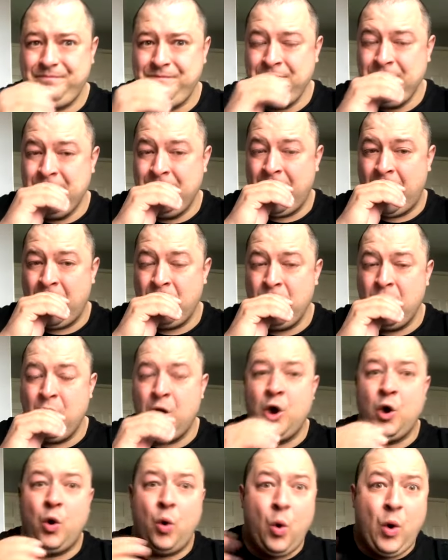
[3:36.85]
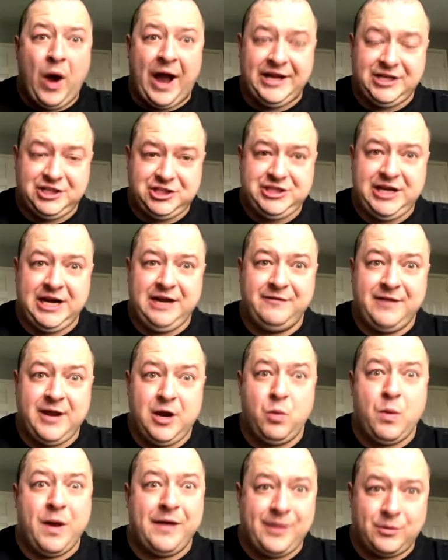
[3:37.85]
You know, or HMV
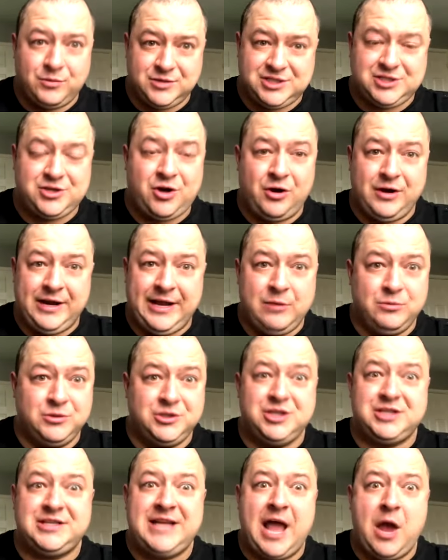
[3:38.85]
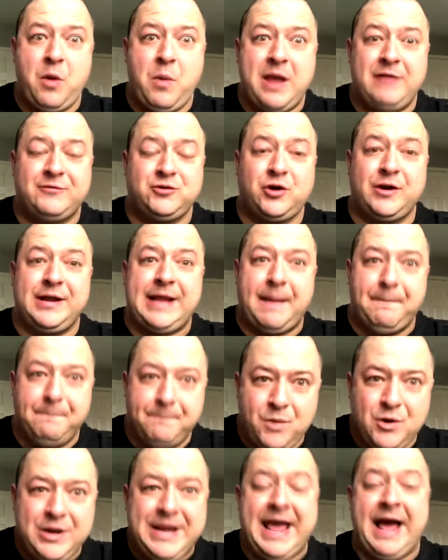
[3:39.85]
where they were signing. It was just their way of trying to get
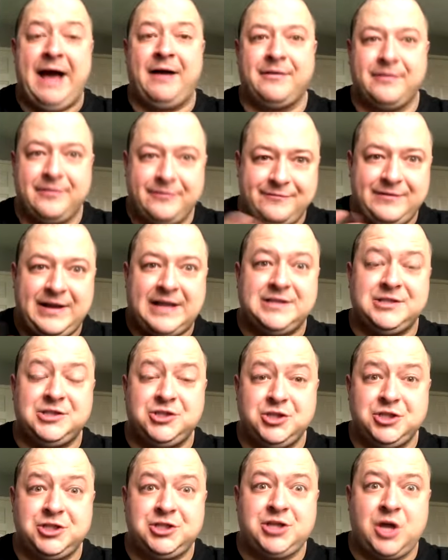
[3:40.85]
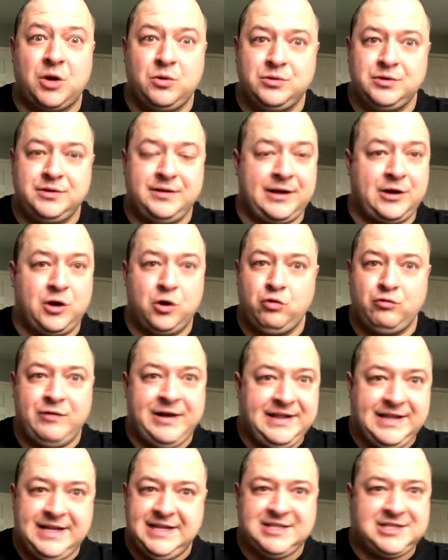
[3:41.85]
money out of the fans just so they could
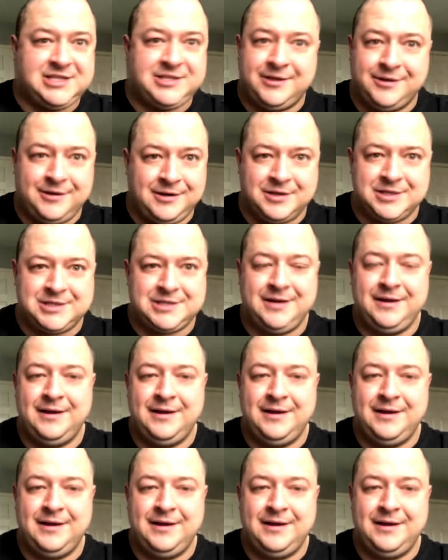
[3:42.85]
greet these stars.